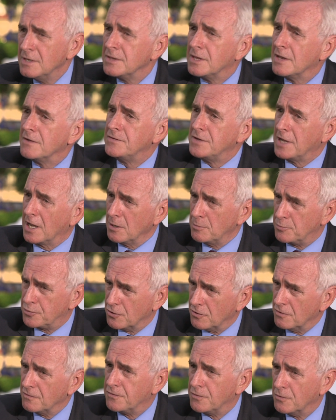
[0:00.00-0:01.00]
They've now
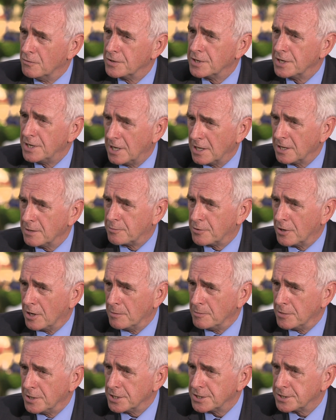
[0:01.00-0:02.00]
brought forward another
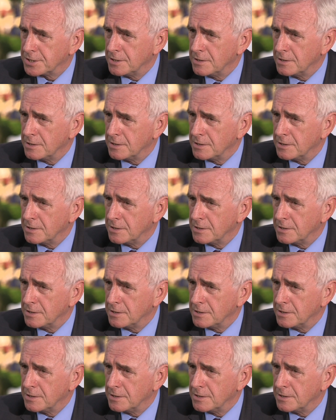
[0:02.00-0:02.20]
Prime Minister.